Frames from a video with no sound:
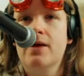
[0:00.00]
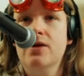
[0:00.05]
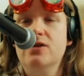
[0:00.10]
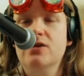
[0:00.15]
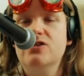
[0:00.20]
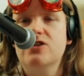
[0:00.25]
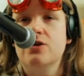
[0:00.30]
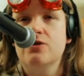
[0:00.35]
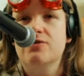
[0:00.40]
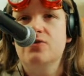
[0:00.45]

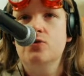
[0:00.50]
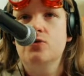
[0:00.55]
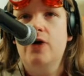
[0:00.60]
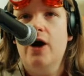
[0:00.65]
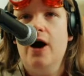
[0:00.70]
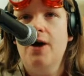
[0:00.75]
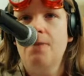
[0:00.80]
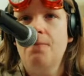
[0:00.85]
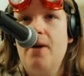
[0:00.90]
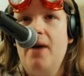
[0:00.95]
so if you
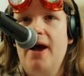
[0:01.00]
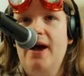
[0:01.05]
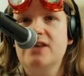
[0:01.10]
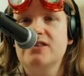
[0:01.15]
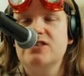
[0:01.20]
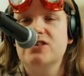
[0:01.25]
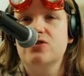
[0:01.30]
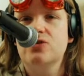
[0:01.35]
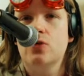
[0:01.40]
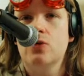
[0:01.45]
can't pass
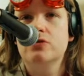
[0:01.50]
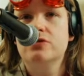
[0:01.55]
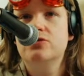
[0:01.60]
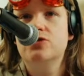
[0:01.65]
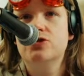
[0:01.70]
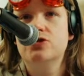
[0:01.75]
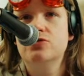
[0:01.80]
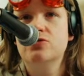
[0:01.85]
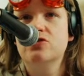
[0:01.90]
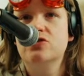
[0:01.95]
it or you
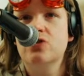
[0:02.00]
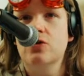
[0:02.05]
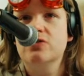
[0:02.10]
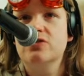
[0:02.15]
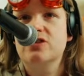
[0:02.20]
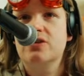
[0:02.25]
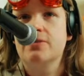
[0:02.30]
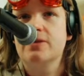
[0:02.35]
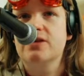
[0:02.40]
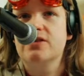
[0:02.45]
choose not to
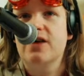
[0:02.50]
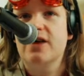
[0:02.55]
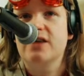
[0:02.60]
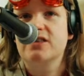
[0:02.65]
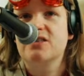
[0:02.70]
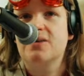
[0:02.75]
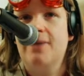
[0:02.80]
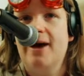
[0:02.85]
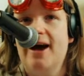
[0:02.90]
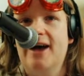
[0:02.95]
commit things
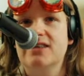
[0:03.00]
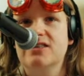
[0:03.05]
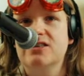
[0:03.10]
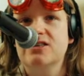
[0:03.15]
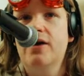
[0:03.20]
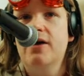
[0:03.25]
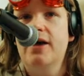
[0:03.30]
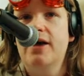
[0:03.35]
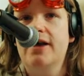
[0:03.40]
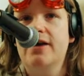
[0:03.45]
to pass it,
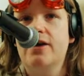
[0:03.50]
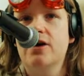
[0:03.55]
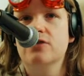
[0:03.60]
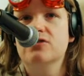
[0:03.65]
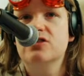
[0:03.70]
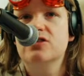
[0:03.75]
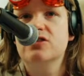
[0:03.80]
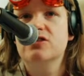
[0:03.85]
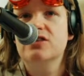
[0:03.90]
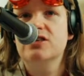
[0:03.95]
it goes
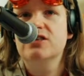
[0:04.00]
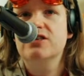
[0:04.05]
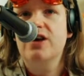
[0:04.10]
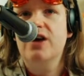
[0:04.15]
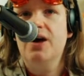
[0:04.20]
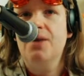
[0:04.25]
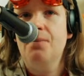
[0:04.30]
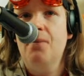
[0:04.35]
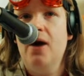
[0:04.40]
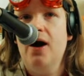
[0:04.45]
to the
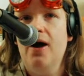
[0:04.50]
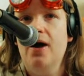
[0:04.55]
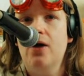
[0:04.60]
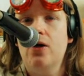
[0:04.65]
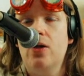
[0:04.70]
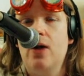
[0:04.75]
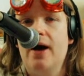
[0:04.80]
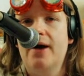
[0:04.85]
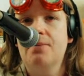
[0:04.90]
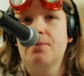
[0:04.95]
discard pile,
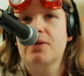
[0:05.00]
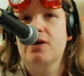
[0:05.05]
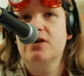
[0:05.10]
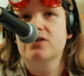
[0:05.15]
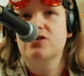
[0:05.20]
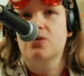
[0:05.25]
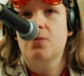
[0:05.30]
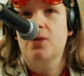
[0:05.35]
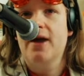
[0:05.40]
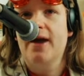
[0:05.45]
and because
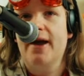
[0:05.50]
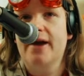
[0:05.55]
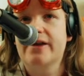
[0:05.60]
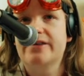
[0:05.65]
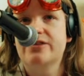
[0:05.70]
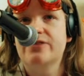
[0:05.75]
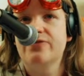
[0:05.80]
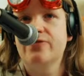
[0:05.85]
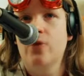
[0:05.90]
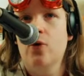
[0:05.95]
you're playing it as
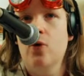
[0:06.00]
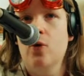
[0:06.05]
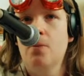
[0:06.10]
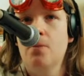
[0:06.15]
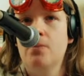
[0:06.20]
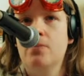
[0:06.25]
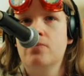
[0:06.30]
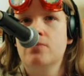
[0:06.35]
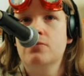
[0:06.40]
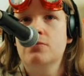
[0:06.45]
a
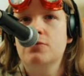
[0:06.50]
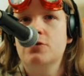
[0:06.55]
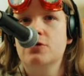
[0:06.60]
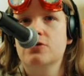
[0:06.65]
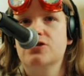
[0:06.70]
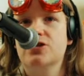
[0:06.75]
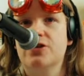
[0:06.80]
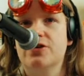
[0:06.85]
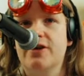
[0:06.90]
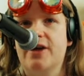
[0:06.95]
form, your
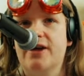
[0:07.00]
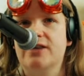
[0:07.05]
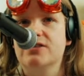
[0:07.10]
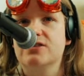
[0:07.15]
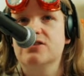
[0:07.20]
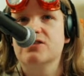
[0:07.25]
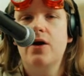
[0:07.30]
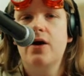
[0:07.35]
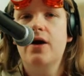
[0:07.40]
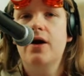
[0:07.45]
turn
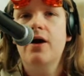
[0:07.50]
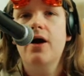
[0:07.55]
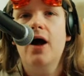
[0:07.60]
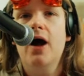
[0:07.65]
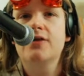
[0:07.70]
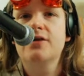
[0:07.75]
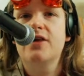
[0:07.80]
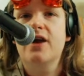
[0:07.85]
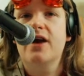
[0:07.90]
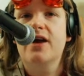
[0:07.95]
ends.
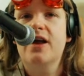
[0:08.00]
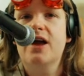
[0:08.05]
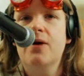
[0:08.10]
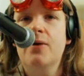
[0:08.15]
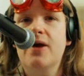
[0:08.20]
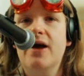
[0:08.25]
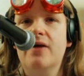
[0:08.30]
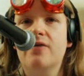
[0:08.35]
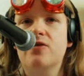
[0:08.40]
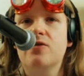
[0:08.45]
And yeah, here we
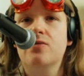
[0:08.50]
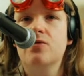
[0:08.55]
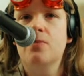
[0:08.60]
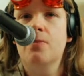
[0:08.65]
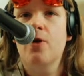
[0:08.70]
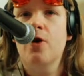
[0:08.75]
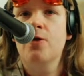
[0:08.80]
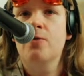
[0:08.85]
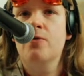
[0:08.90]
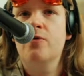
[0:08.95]
have at the
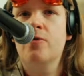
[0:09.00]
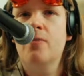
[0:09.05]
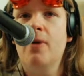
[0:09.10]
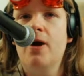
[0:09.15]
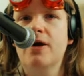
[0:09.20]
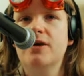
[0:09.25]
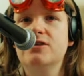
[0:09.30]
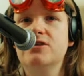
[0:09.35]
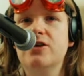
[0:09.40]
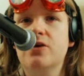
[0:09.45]
bottom a
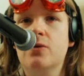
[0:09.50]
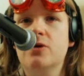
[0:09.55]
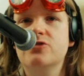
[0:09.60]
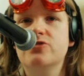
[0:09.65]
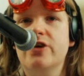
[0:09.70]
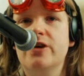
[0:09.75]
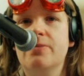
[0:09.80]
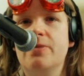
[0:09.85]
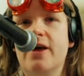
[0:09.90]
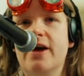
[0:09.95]
reminder, when
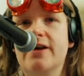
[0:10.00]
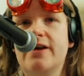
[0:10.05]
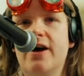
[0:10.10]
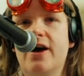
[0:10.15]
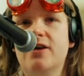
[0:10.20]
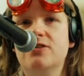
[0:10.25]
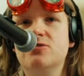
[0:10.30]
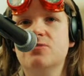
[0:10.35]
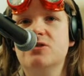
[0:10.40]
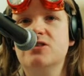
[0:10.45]
trying to play a
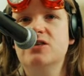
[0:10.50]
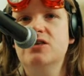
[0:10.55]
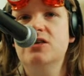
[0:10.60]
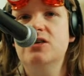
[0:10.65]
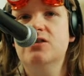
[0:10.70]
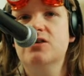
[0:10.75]
card, you must either